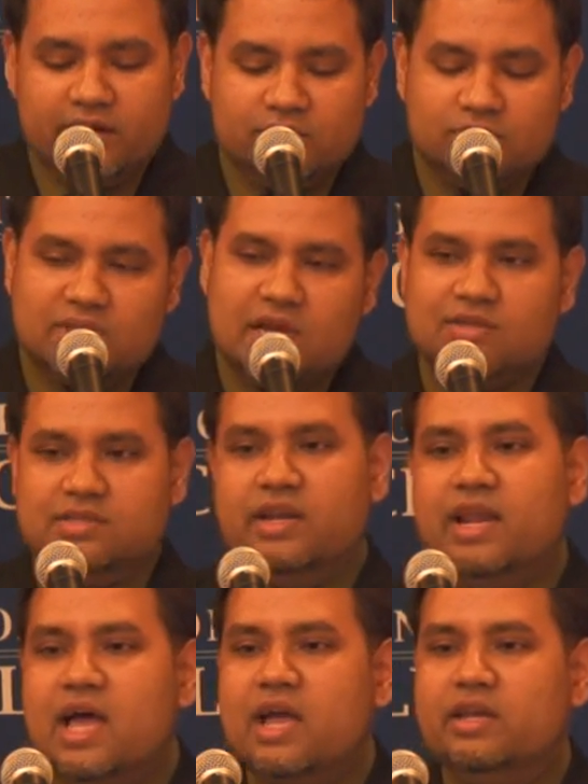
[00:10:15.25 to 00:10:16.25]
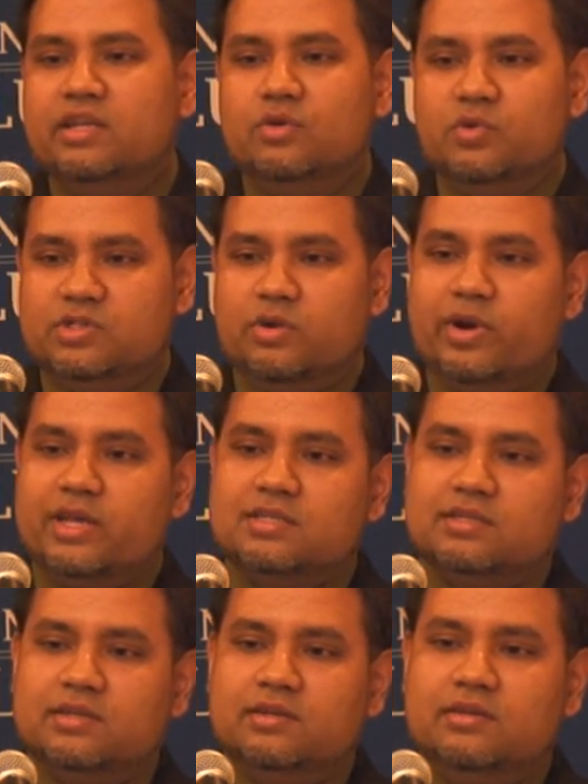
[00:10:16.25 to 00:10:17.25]
And in 2009, he was
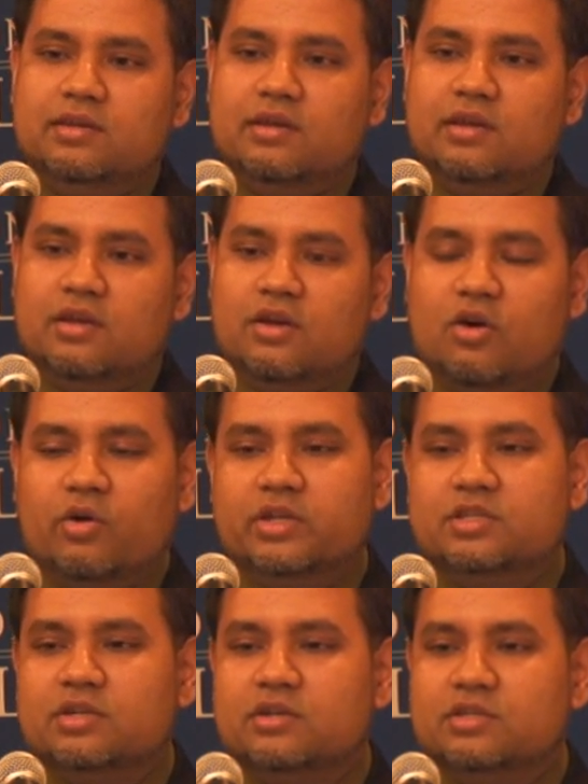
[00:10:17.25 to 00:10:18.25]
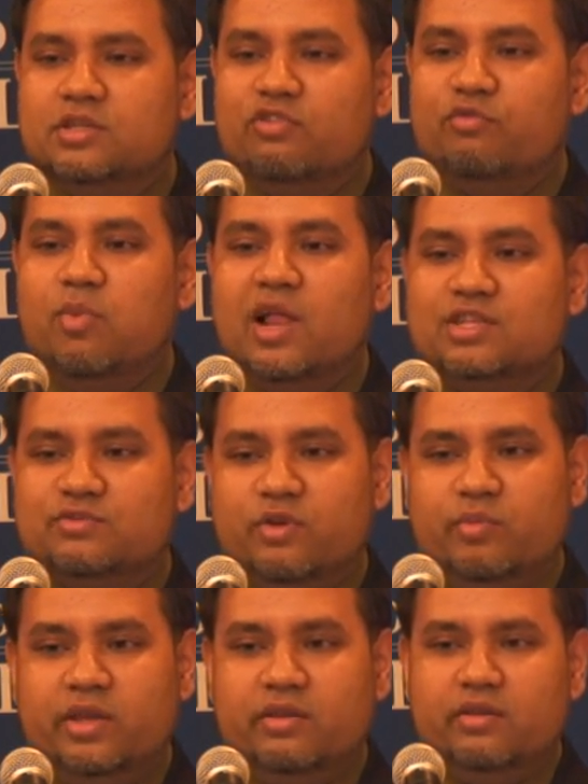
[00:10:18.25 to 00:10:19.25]
arrested on a charge of
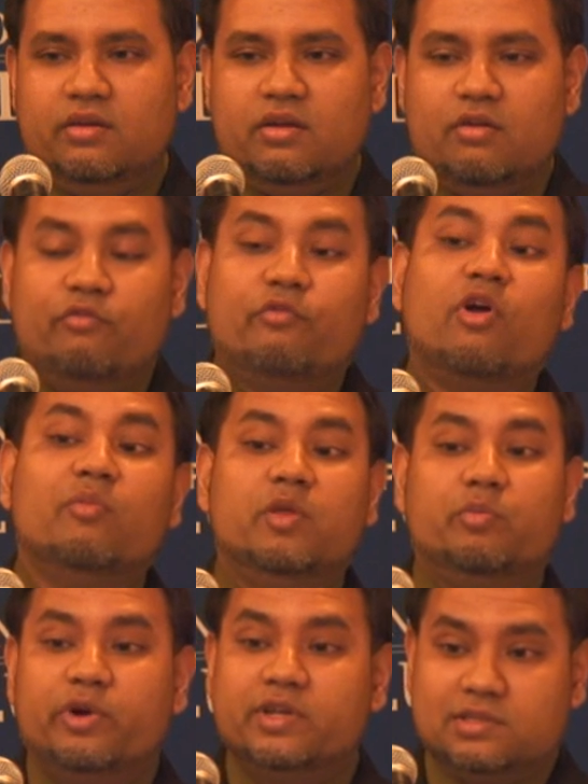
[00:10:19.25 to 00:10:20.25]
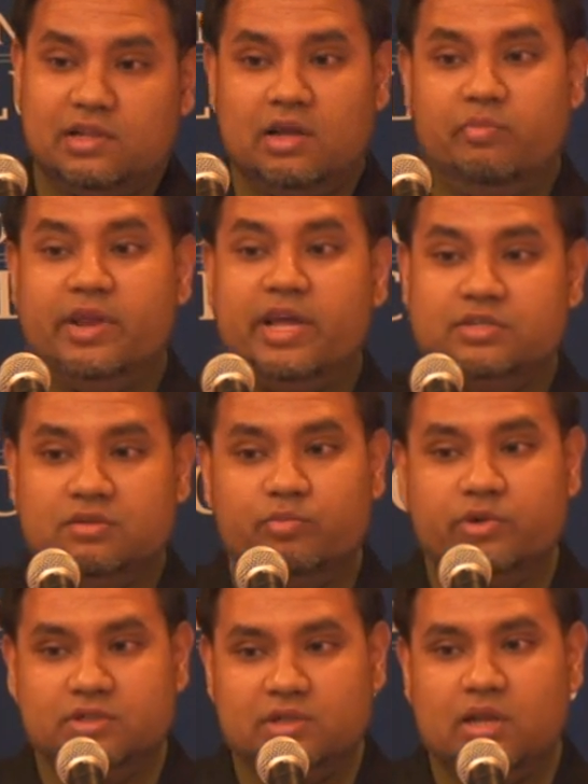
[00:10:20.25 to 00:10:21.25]
blasphemy from the press club,
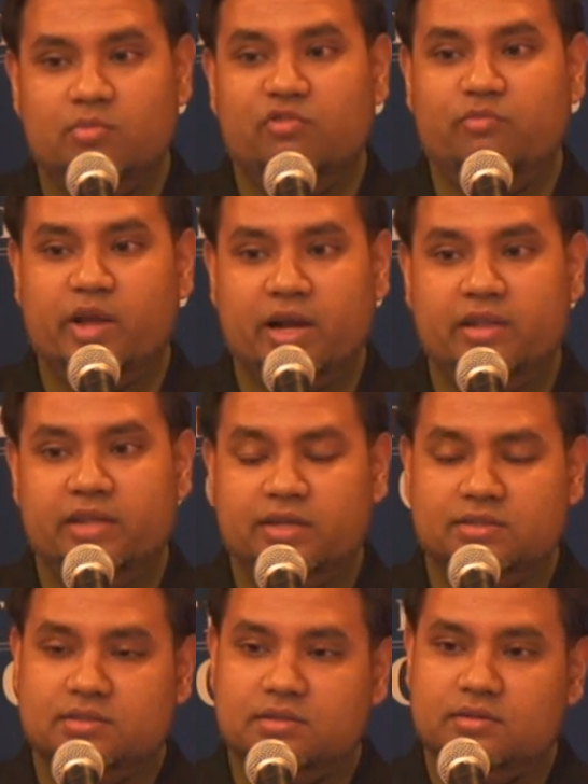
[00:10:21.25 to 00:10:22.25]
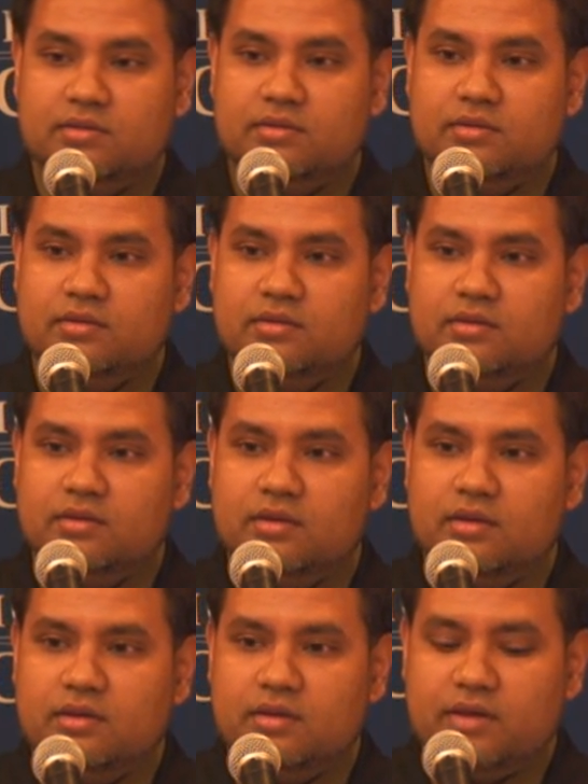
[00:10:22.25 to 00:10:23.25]
National Press Club of Bangladesh.
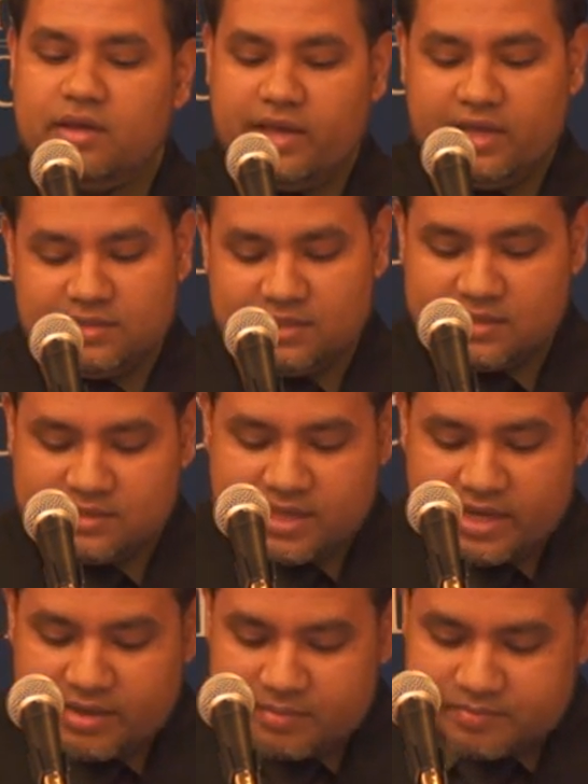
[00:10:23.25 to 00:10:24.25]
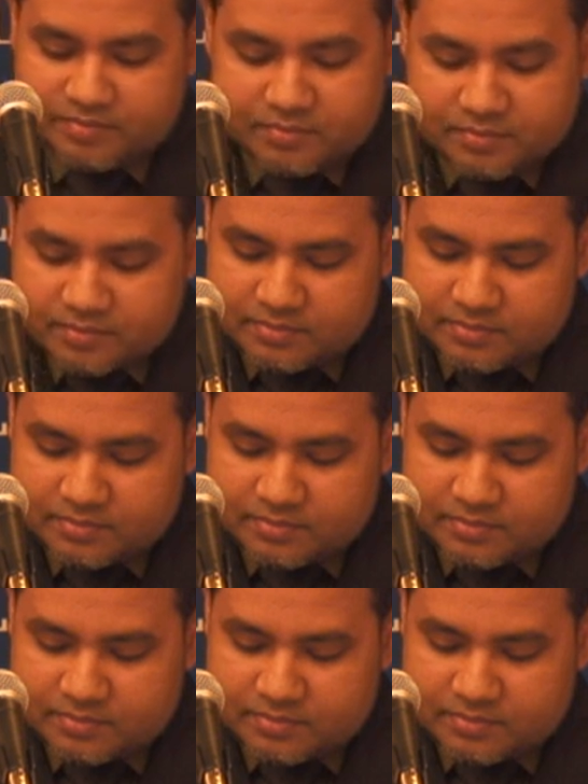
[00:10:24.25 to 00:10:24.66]
And since then,